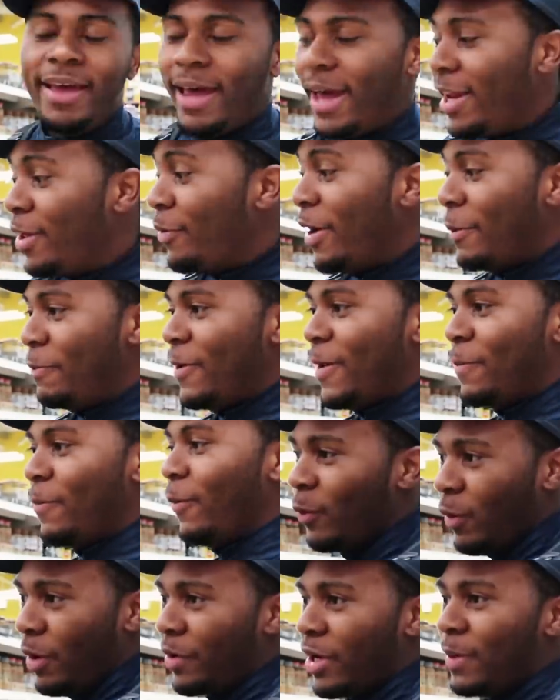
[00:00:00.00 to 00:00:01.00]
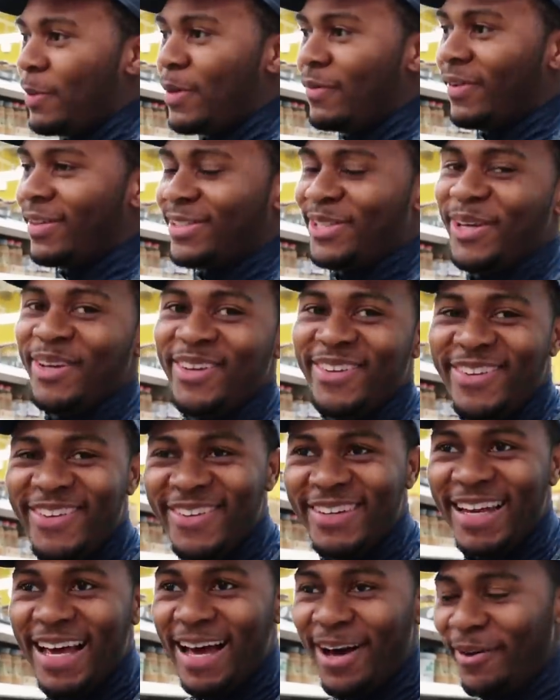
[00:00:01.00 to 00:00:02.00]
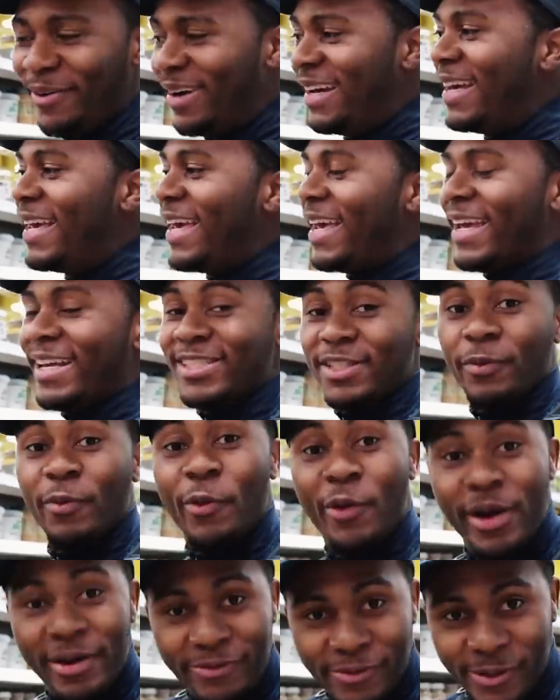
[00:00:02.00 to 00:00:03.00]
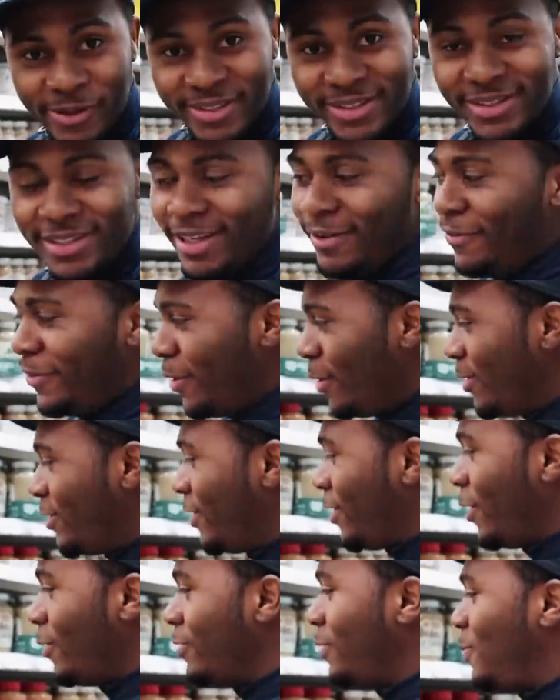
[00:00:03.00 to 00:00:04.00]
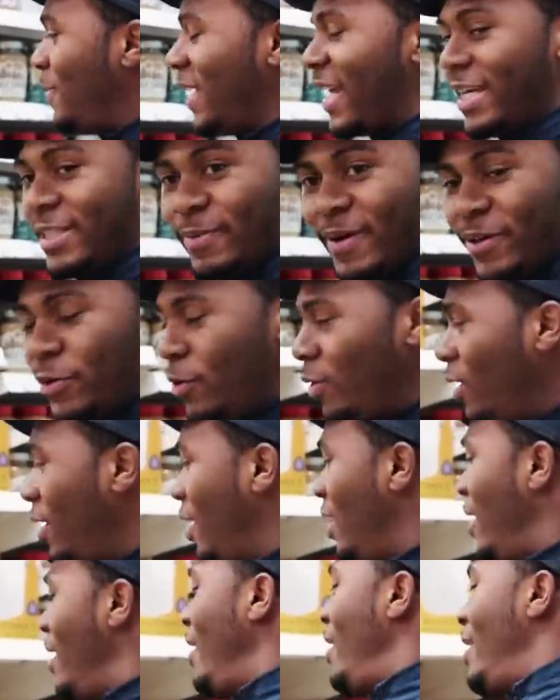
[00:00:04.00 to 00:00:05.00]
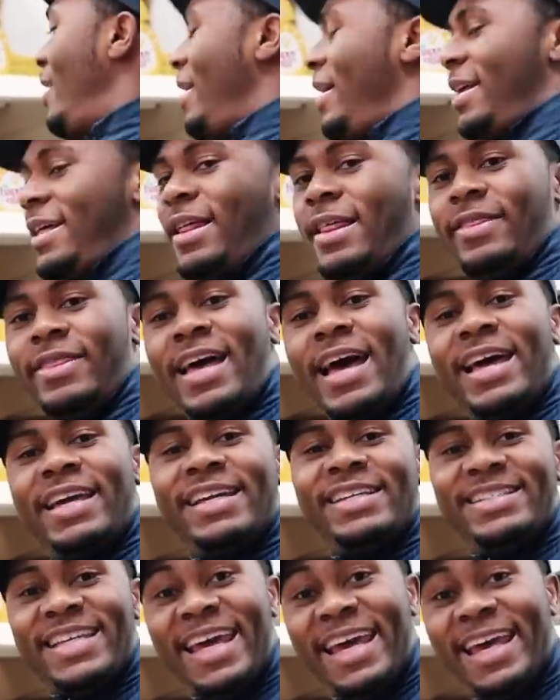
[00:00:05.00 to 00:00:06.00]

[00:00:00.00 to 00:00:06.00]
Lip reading: Anyway, people, what we're going to move on to now is some huevos. And for those of you who don't speak Espanol, that is